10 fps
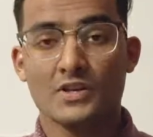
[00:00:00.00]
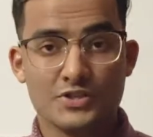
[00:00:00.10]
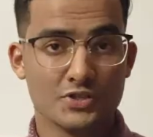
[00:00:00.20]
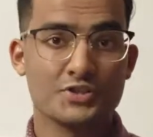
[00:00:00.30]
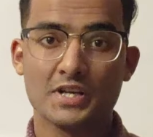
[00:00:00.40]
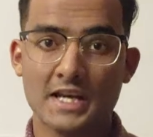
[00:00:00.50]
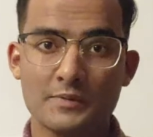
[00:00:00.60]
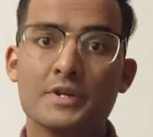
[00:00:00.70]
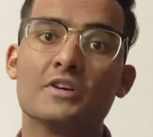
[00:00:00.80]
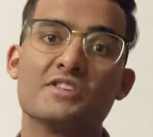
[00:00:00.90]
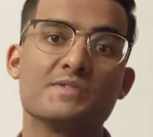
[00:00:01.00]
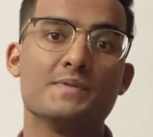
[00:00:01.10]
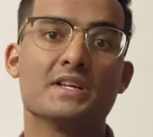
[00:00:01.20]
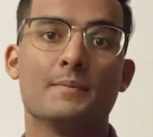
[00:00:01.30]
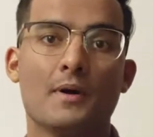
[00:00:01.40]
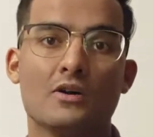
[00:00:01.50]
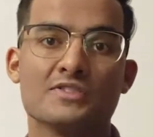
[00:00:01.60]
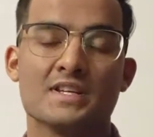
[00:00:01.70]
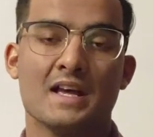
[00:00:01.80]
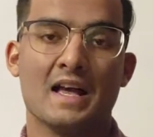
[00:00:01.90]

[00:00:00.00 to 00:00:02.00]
So today we're going to speak about